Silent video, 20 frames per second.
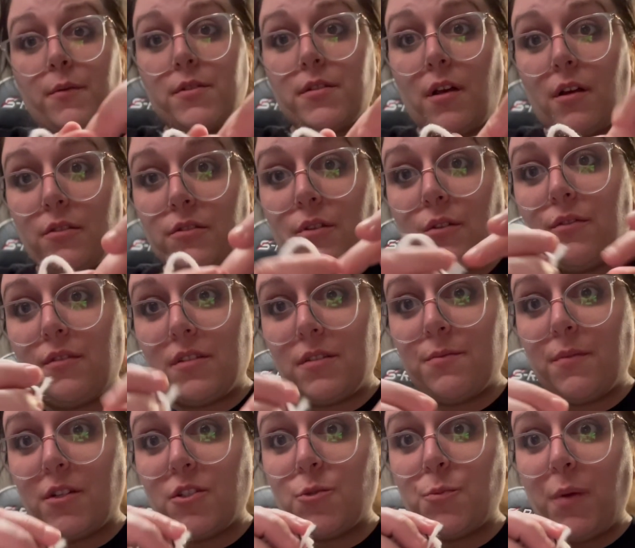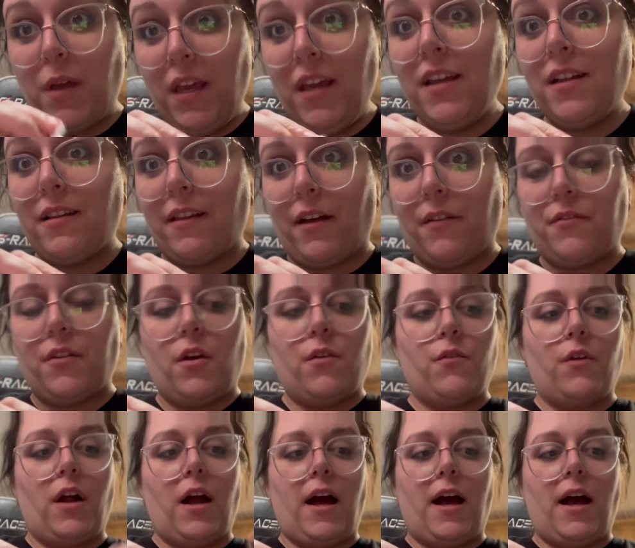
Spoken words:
also this much pink left over.